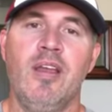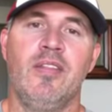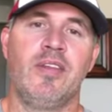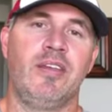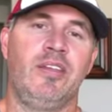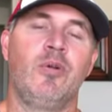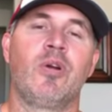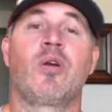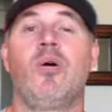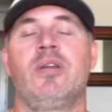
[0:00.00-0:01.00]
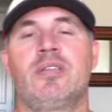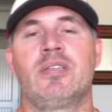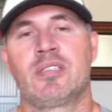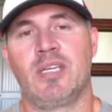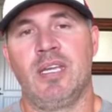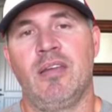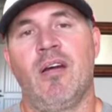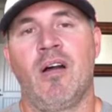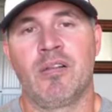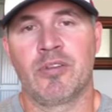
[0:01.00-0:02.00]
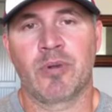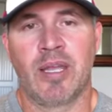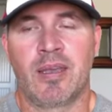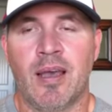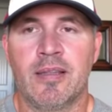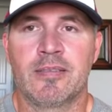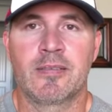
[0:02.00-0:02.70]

that you are going to see all of the rate cons.